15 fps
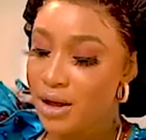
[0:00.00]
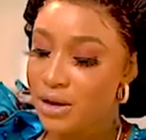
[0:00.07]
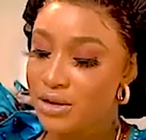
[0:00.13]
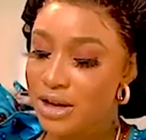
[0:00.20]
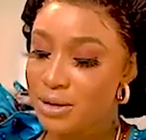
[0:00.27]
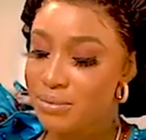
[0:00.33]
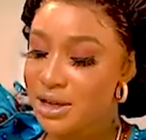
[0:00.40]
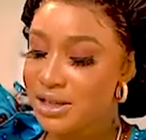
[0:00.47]
you
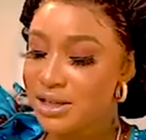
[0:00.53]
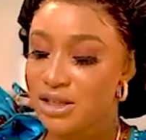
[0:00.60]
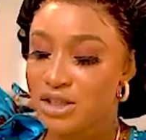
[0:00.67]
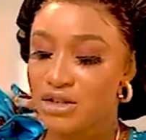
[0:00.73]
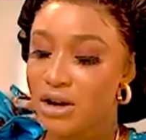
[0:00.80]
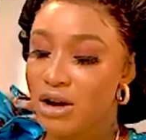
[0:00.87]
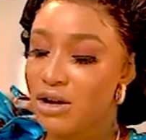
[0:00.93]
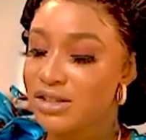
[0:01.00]
can mix it
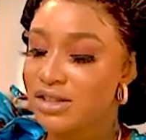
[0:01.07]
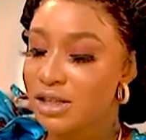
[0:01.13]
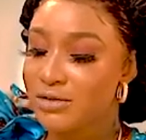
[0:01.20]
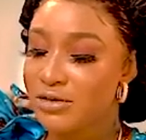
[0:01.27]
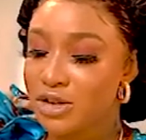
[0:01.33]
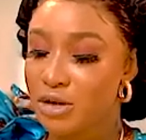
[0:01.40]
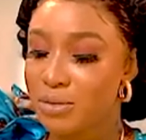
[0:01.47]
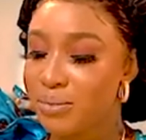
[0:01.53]
in your custard
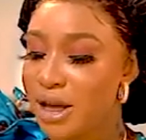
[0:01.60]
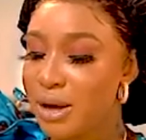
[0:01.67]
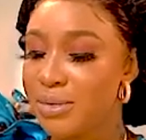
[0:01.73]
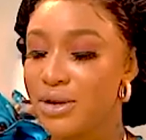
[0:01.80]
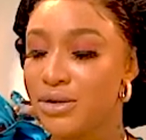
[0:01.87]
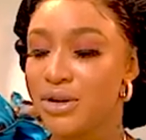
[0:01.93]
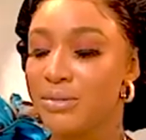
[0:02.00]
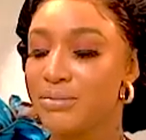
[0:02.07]
for your
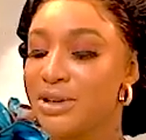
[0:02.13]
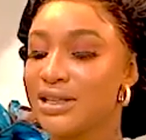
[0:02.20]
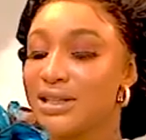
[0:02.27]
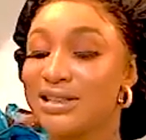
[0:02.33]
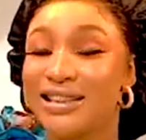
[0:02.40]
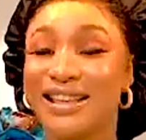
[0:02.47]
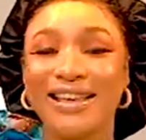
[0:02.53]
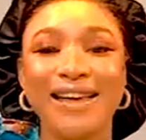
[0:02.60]
baby, you can mix
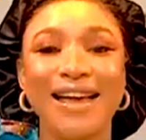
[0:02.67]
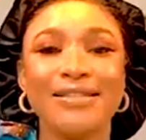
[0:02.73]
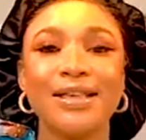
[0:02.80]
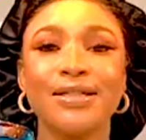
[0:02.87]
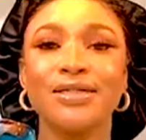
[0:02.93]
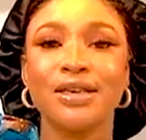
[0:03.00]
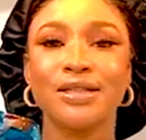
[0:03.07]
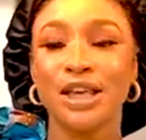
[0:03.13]
it in
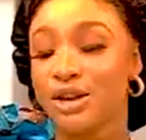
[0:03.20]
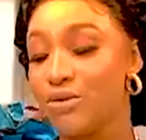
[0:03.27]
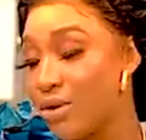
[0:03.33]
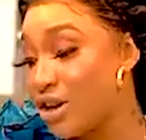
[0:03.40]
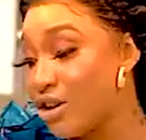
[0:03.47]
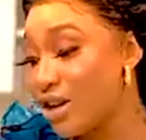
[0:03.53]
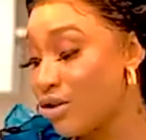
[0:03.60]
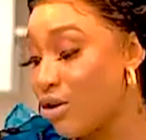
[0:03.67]
anything that you
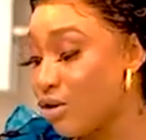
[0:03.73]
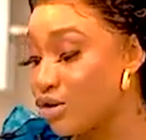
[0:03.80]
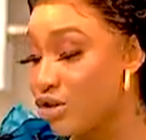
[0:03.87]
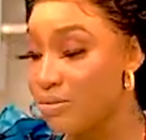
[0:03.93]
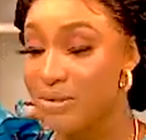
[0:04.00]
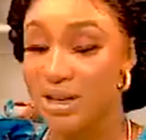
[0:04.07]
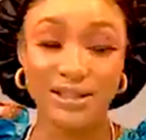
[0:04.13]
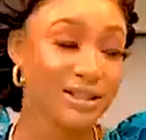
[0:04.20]
want. You can
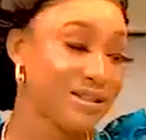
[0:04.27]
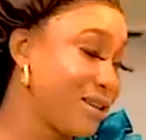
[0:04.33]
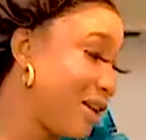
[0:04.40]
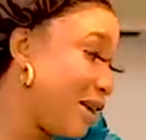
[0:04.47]
also mix it